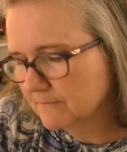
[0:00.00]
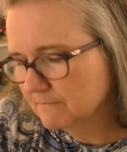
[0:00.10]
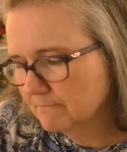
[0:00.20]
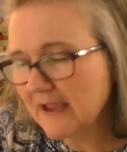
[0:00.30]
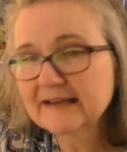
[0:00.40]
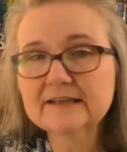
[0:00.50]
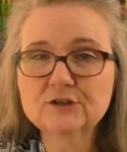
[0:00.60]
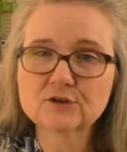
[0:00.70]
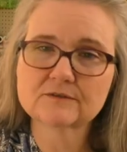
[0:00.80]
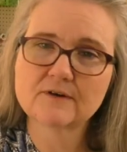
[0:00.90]
mainly
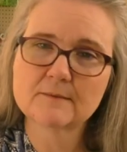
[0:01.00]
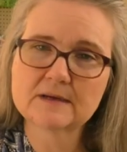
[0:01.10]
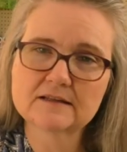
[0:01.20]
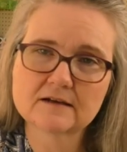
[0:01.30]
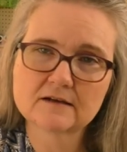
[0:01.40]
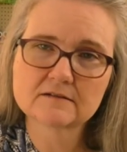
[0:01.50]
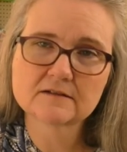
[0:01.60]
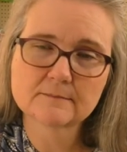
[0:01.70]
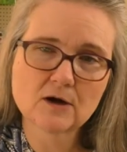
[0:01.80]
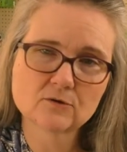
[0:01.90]
you can find me there the
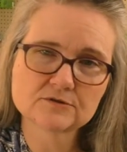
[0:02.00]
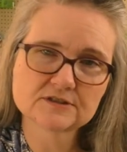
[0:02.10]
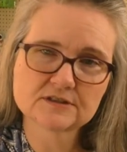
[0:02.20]
most.